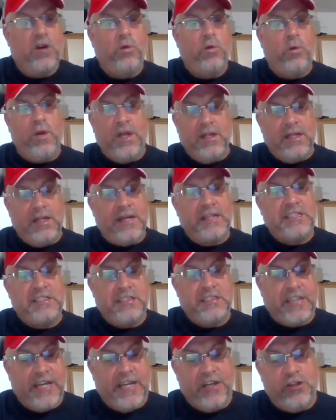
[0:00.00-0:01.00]
We like
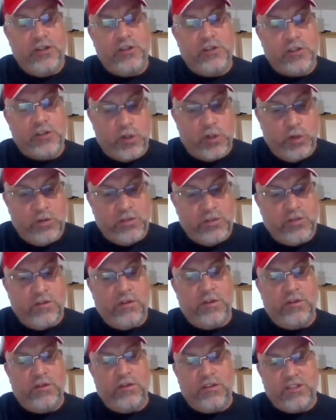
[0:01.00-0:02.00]
stating
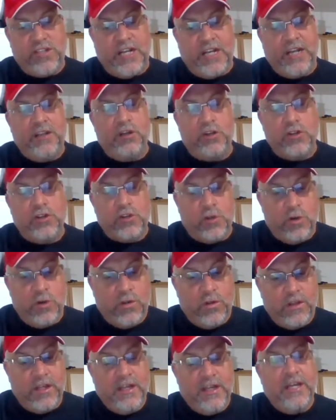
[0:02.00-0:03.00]
the
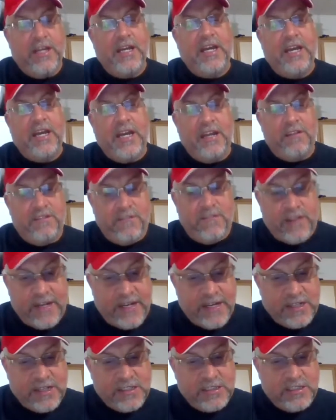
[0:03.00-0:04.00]
truth and
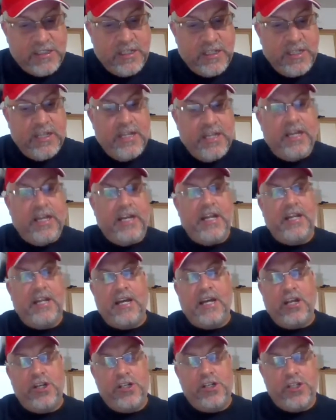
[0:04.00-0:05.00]
facts, and
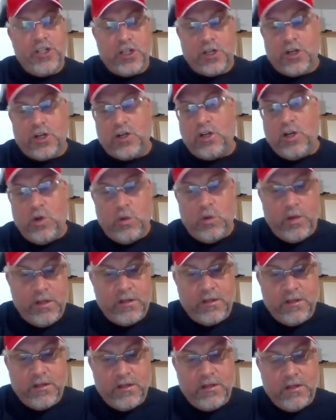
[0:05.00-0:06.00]
not sugarcoat it,